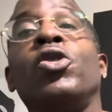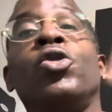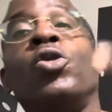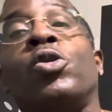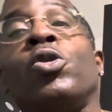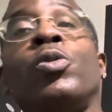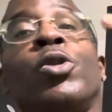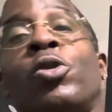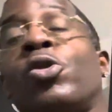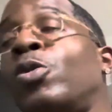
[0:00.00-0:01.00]
YouTube,
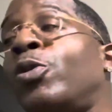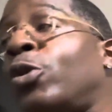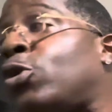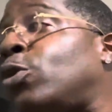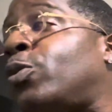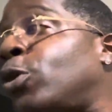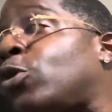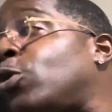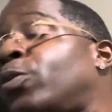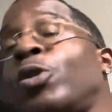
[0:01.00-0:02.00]
YouTube, YouTube,
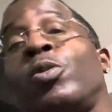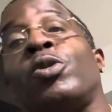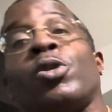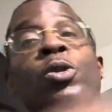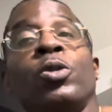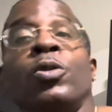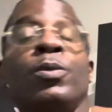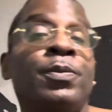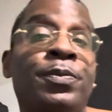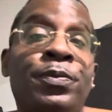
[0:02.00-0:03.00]
YouTube, YouTube.
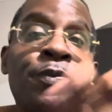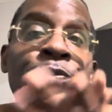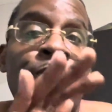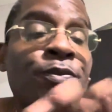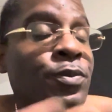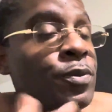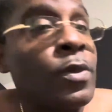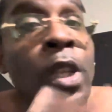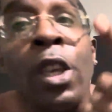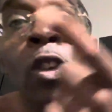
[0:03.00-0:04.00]

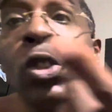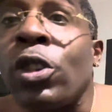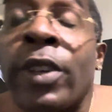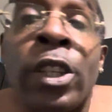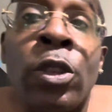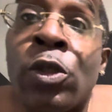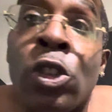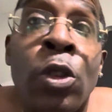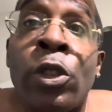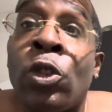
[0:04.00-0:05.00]
You already know what's
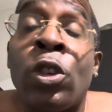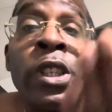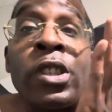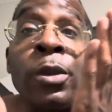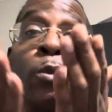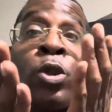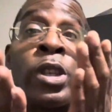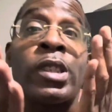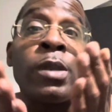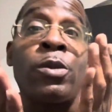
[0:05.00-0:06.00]
going on. It's your boy,
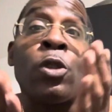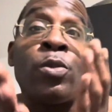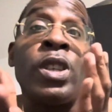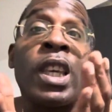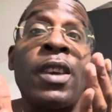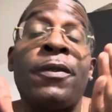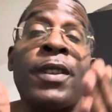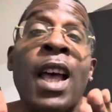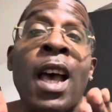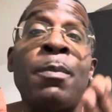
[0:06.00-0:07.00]
Sleep So BK
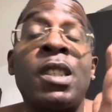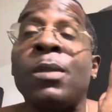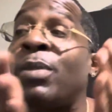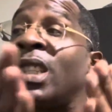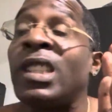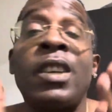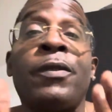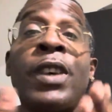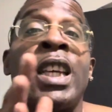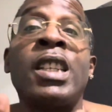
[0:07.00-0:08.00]
Fly, Mr. Big
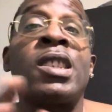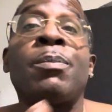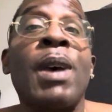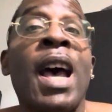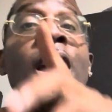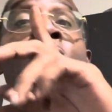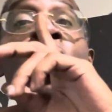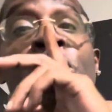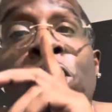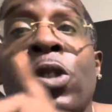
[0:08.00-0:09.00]
DFA in the spot.
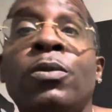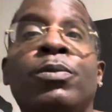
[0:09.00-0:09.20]
Shh.